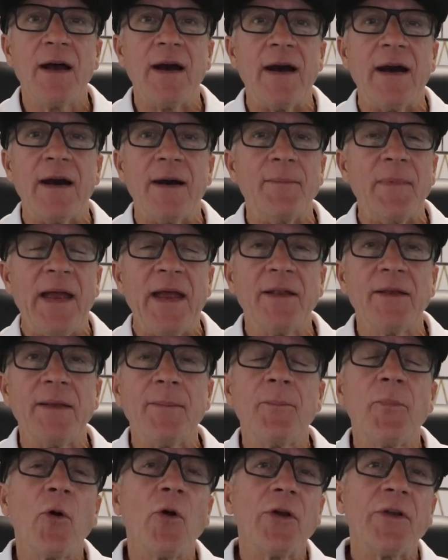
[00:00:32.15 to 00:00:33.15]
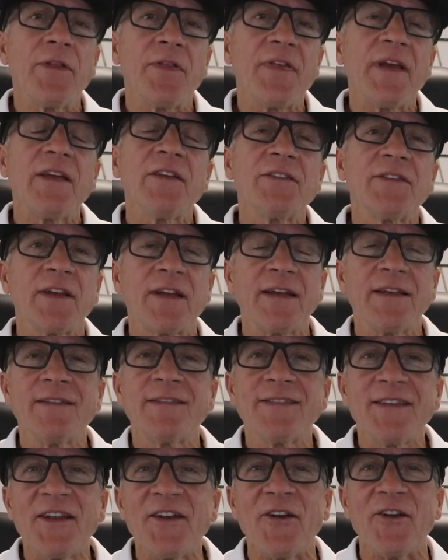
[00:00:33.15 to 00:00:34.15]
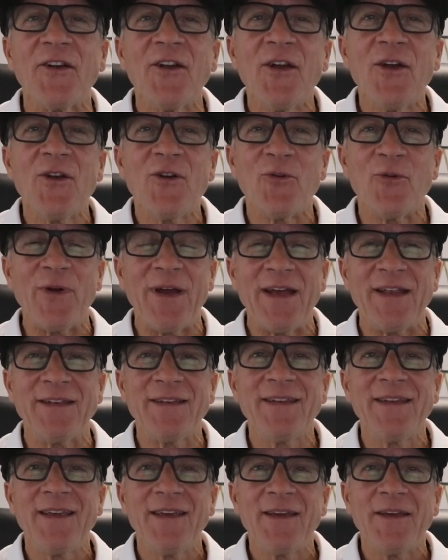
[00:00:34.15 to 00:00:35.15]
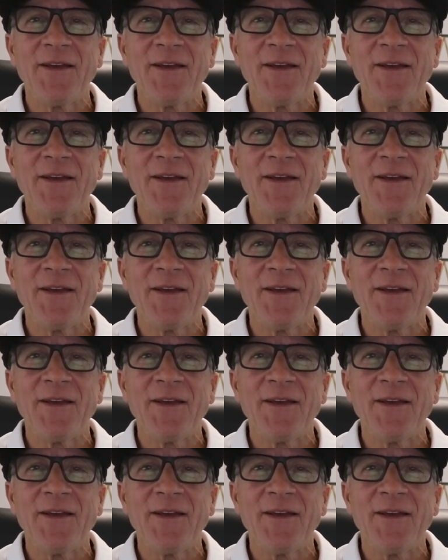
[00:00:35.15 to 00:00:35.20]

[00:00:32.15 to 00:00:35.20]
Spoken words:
and important things to consider when